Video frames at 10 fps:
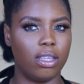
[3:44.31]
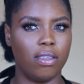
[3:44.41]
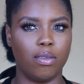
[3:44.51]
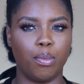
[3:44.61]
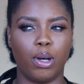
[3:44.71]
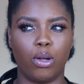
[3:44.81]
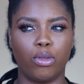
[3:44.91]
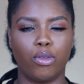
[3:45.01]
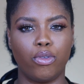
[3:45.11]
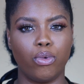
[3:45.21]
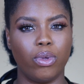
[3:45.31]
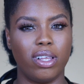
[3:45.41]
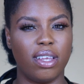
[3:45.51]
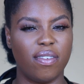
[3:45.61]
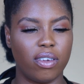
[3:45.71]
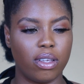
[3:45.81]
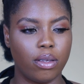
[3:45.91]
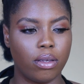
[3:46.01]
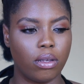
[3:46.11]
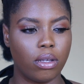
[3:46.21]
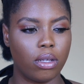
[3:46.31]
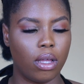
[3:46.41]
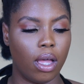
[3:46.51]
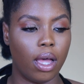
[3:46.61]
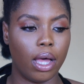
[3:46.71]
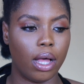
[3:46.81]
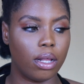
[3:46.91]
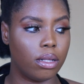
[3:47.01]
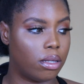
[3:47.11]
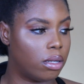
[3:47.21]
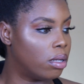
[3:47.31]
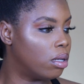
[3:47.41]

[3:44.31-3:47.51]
This is about 2:11, and